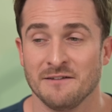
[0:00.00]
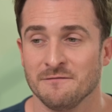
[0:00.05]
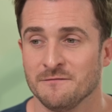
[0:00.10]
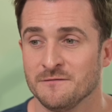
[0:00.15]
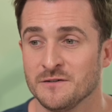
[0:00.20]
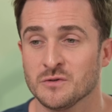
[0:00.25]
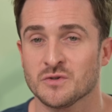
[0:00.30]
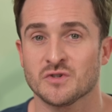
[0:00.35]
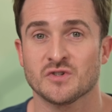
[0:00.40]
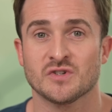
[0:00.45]
and
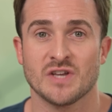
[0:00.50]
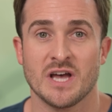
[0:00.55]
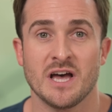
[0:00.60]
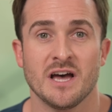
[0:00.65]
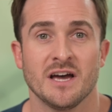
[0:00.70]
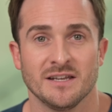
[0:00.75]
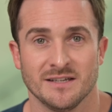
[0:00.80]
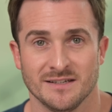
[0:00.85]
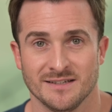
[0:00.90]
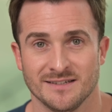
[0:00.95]
feel
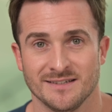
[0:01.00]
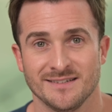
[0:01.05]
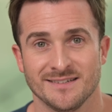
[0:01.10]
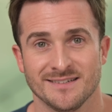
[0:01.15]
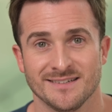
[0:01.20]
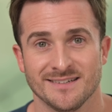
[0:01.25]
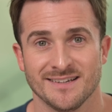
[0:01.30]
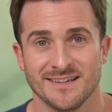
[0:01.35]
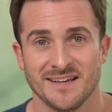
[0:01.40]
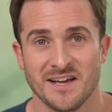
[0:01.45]
certain
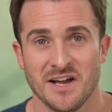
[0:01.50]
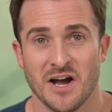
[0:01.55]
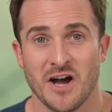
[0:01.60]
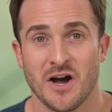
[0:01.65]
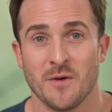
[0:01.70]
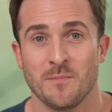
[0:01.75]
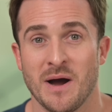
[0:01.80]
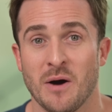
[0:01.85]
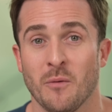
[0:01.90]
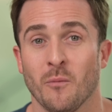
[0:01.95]

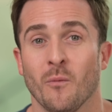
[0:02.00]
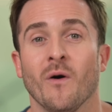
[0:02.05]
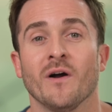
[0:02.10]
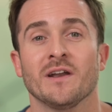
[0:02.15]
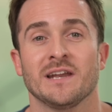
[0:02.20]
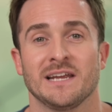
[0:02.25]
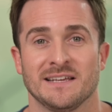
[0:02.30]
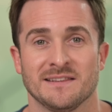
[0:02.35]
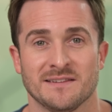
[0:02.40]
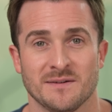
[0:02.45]
about
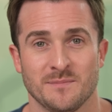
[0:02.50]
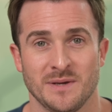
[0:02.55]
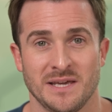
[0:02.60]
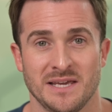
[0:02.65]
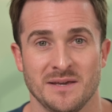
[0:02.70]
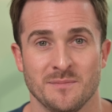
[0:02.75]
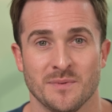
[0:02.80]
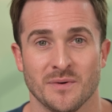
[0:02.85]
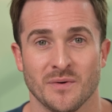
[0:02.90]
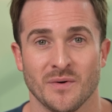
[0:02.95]
wanting the
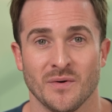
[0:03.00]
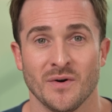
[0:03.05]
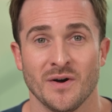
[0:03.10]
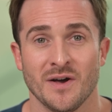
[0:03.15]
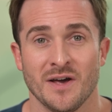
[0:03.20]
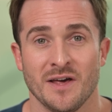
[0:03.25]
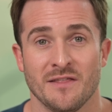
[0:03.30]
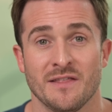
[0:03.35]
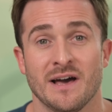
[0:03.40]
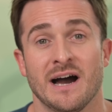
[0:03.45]
people
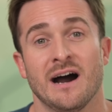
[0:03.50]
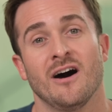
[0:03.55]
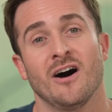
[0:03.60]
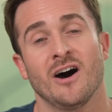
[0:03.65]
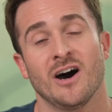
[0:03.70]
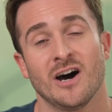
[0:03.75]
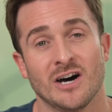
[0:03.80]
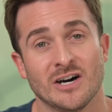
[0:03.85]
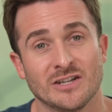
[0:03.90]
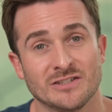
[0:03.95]
that are
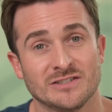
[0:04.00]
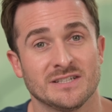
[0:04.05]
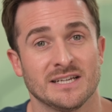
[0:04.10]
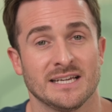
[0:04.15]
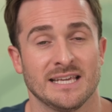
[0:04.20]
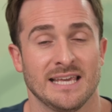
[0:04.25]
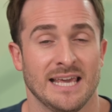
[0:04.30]
hard to